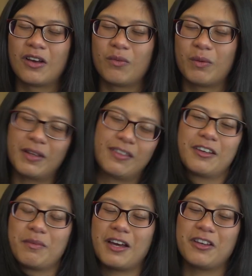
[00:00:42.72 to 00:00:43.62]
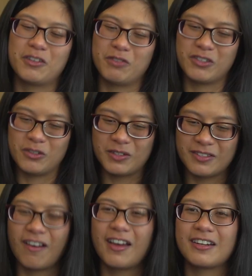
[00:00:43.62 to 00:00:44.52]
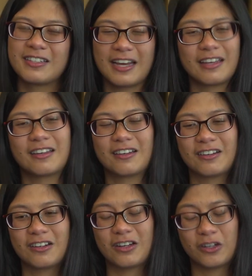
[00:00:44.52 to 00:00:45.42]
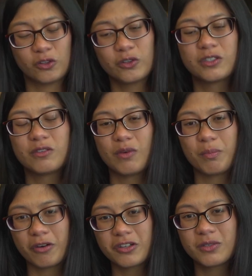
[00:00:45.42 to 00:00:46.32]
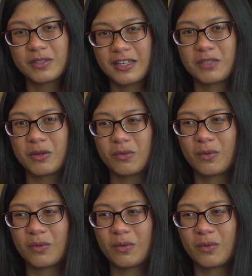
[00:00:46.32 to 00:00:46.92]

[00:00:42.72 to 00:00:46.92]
When we think about universal design and taking an inclusive approach to assessment,